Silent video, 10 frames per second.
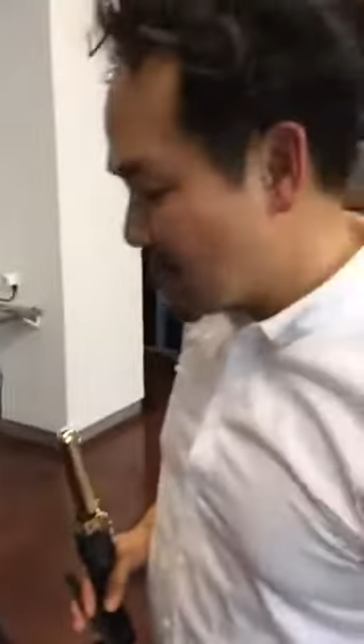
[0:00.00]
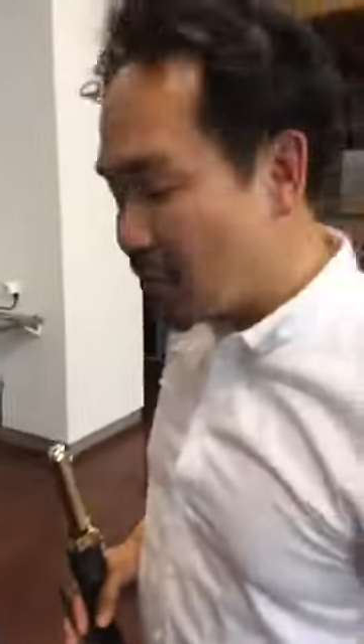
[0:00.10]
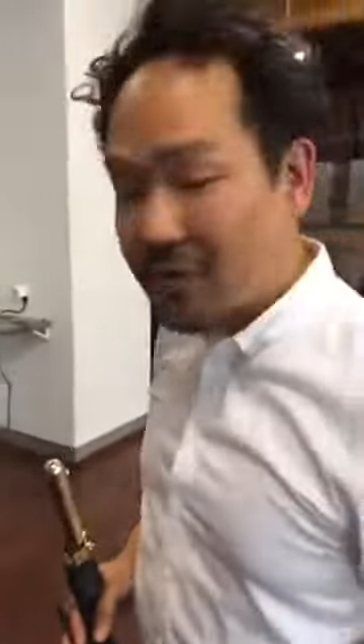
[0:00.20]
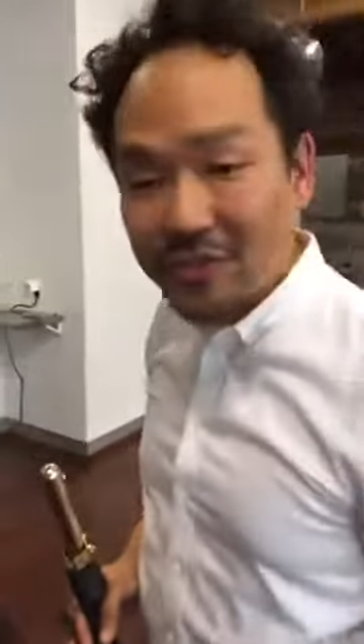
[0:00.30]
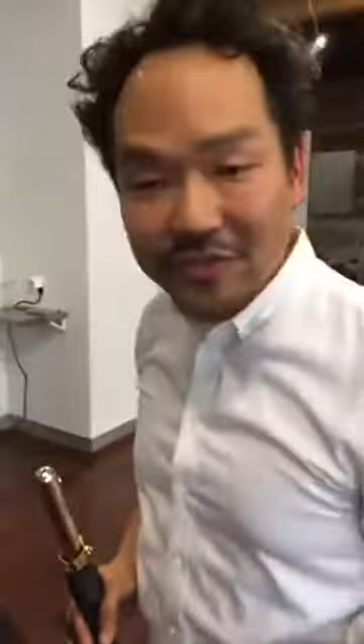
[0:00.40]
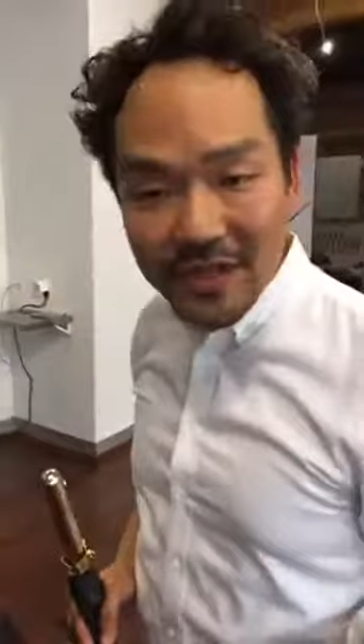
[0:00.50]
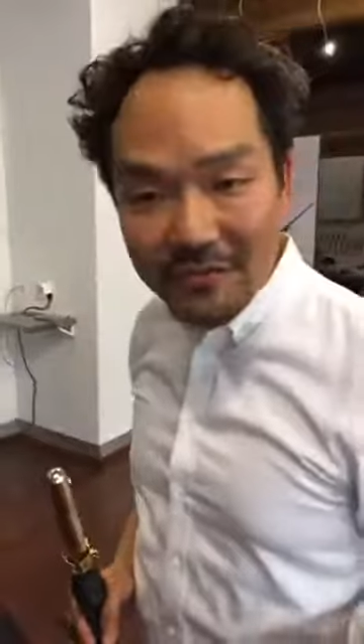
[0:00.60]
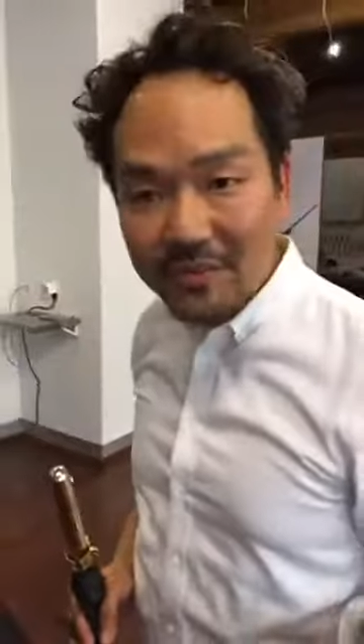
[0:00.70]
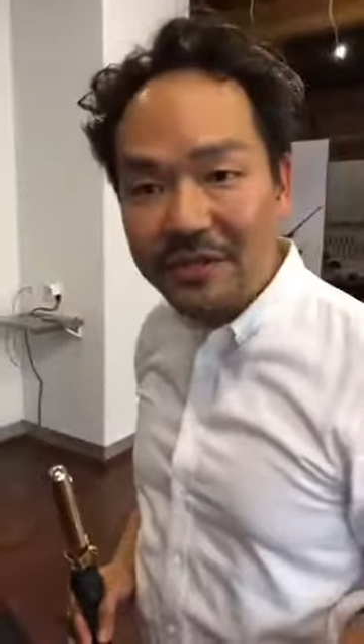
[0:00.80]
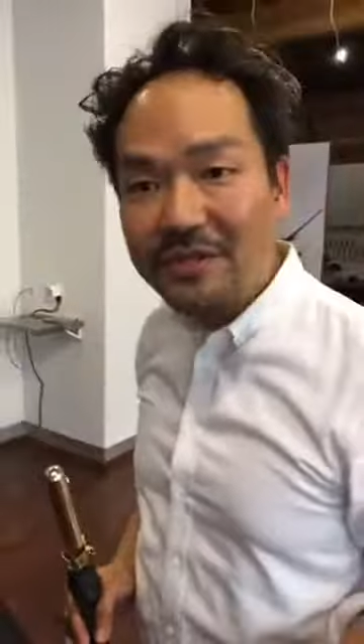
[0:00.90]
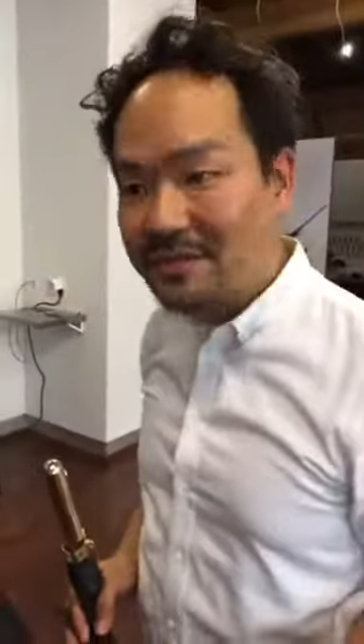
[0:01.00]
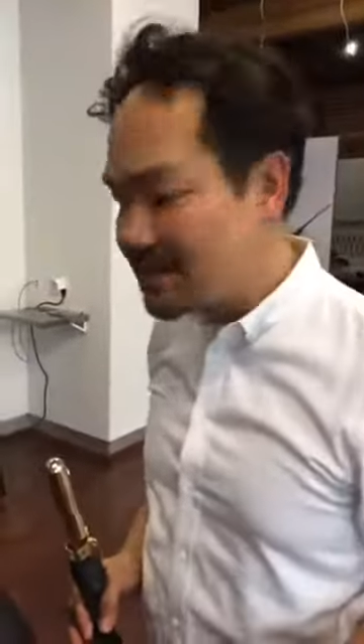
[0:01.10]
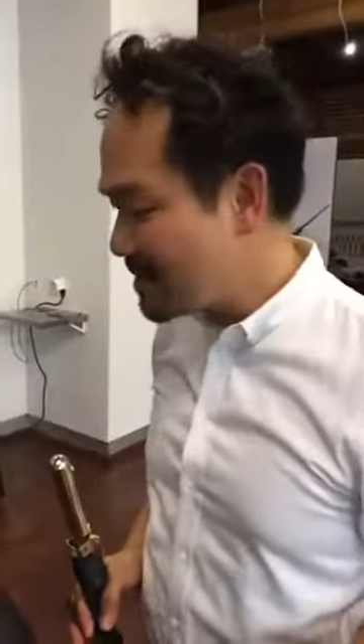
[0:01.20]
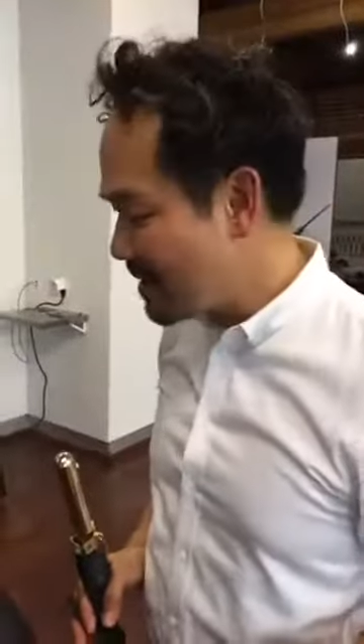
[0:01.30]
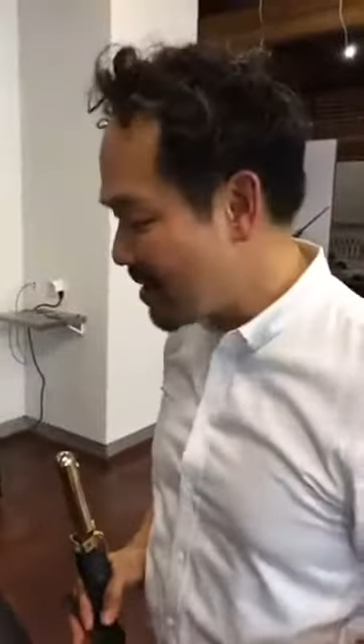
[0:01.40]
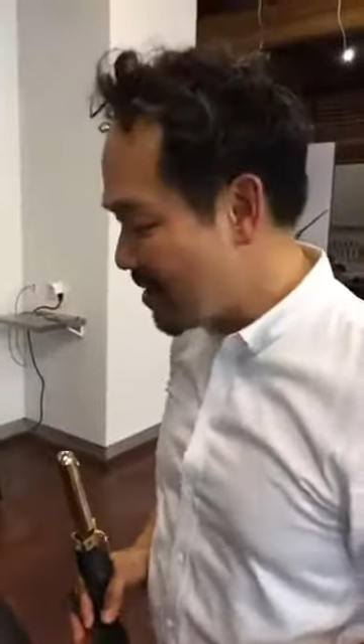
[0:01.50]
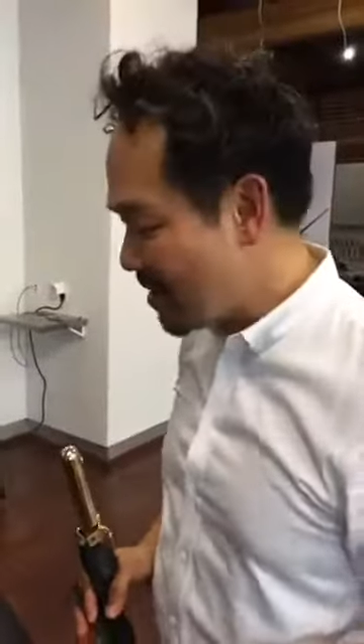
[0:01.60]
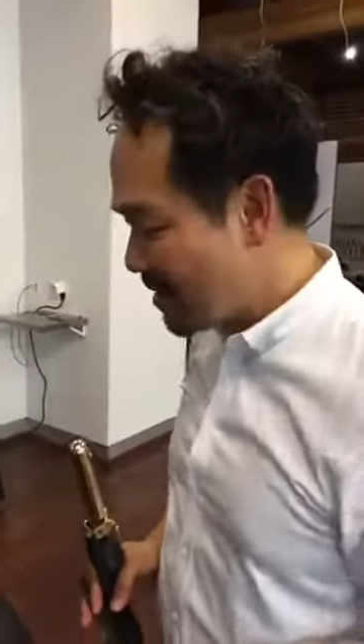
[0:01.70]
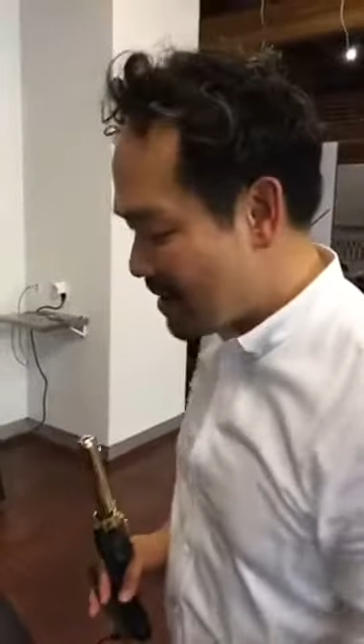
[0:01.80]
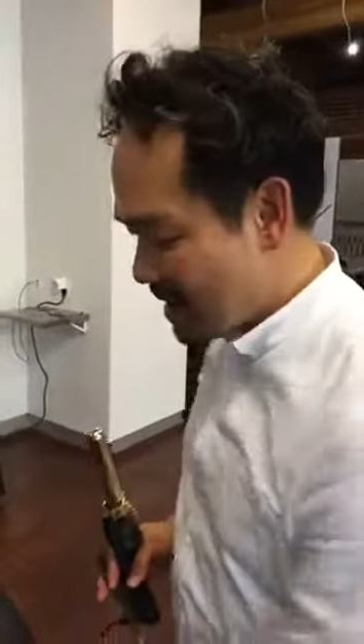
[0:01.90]
moisture that we put in the
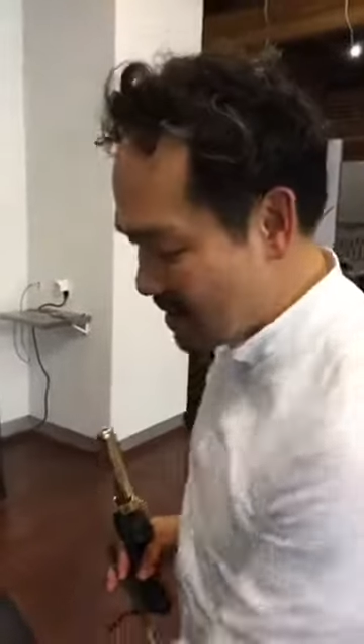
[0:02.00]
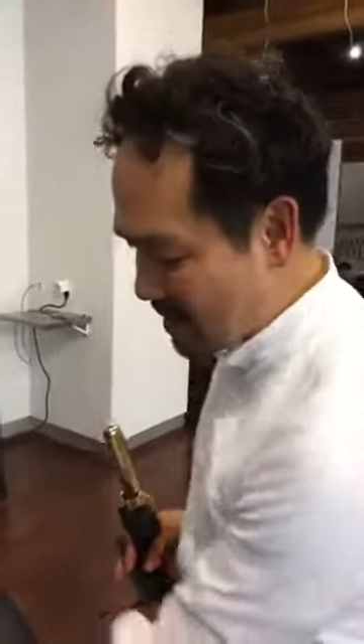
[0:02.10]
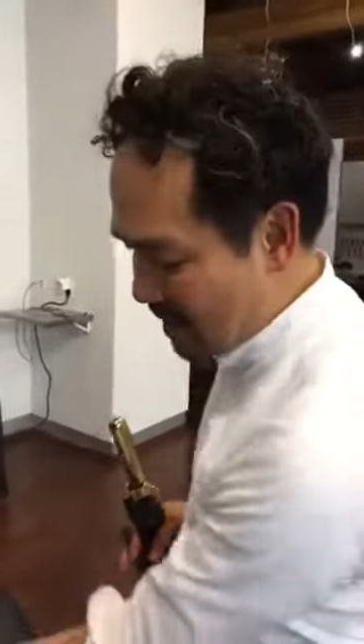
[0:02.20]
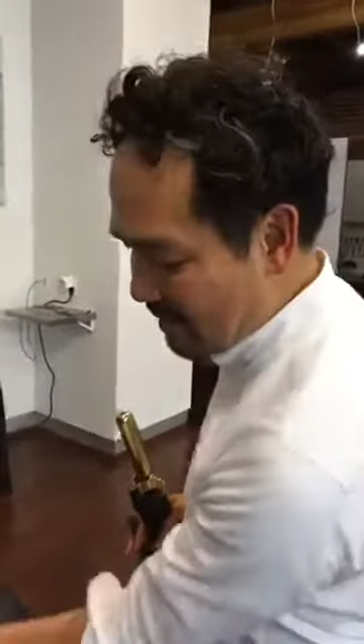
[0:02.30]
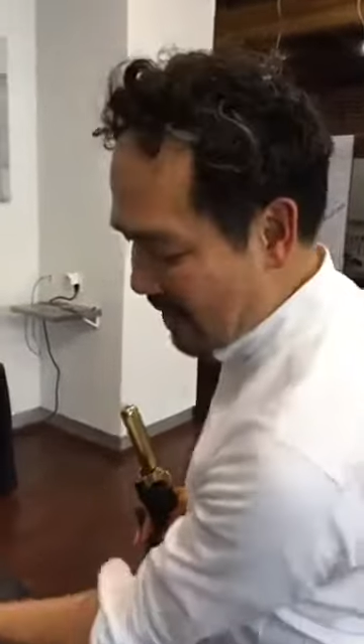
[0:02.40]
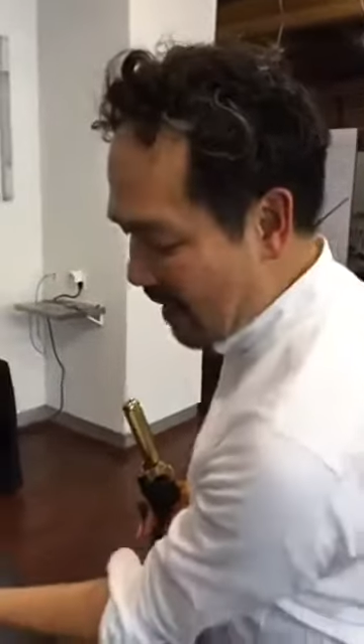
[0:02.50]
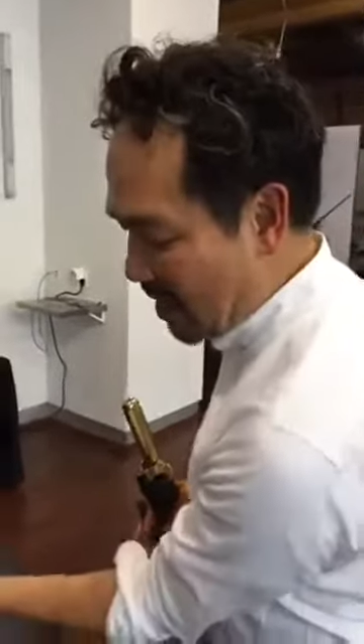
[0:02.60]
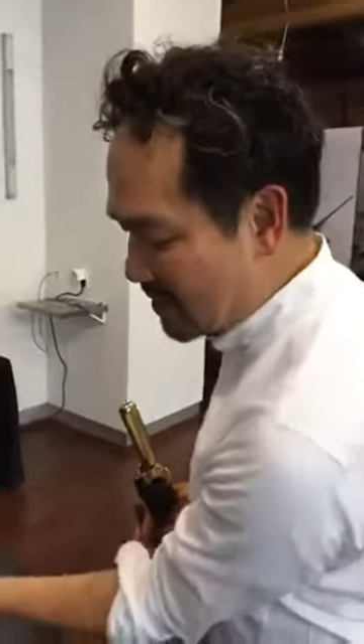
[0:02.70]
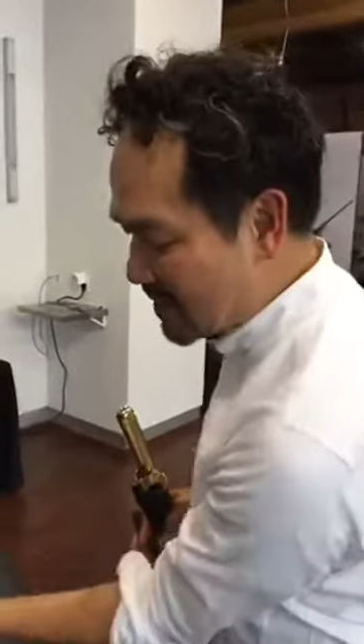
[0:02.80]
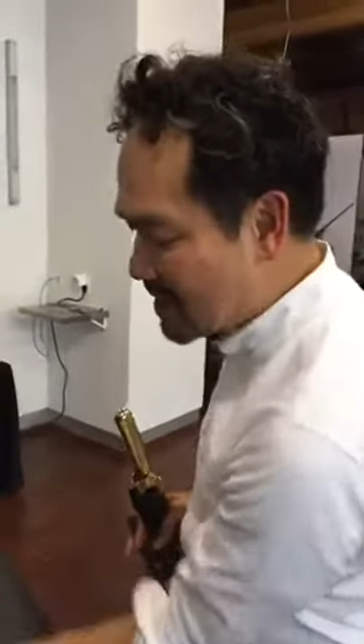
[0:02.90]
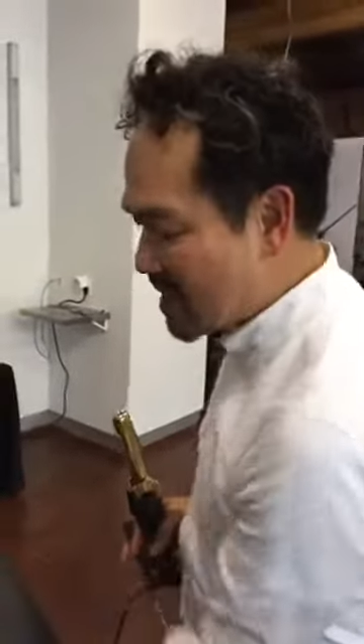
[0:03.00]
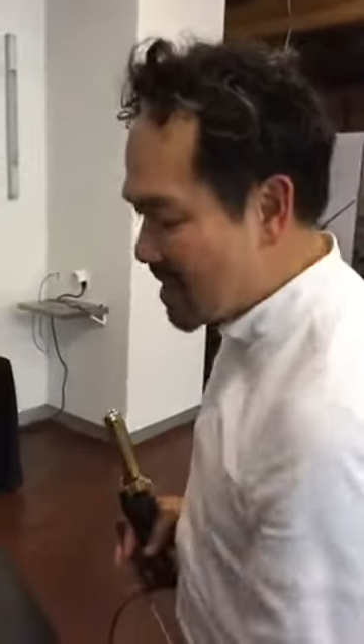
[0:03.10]
hair and the ironing,